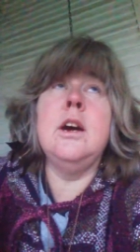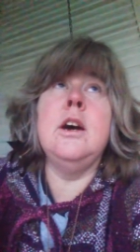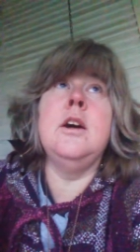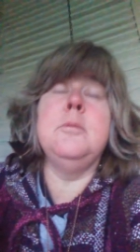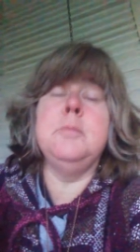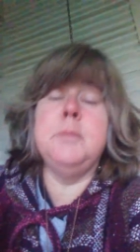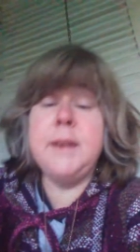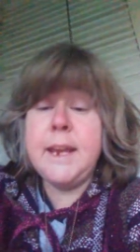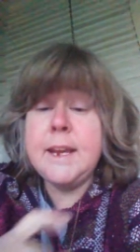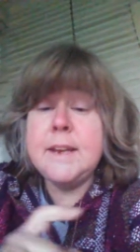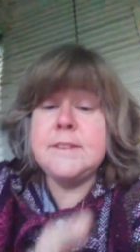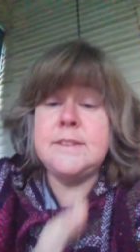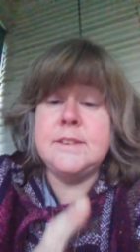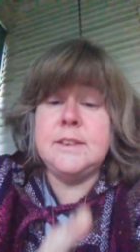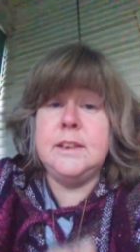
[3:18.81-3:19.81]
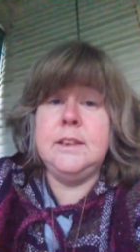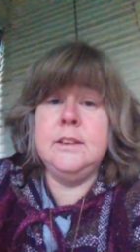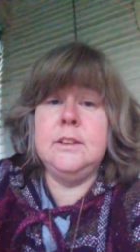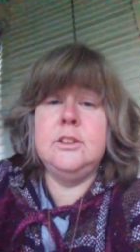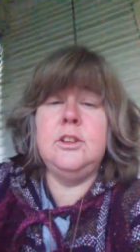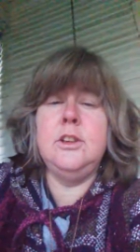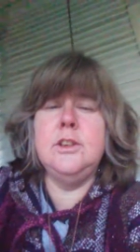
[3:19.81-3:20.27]
um, Cassie.
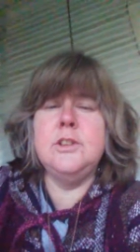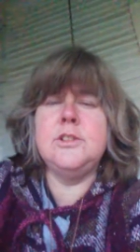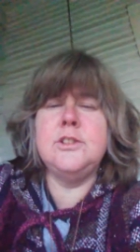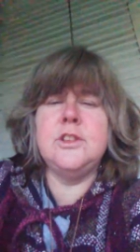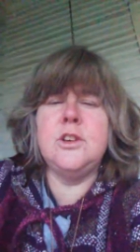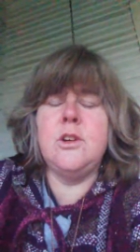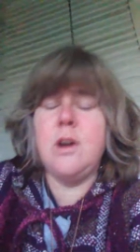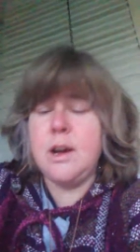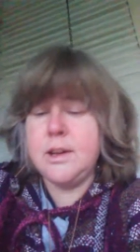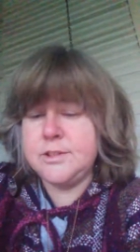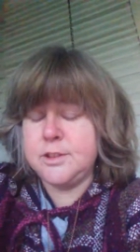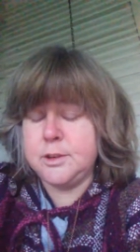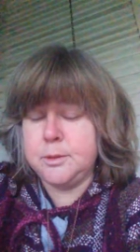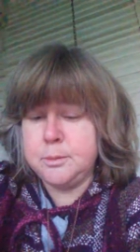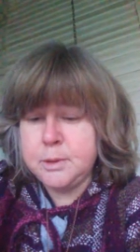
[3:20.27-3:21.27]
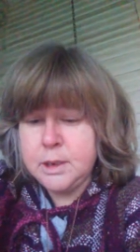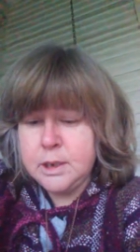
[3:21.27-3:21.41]
She is so awesome.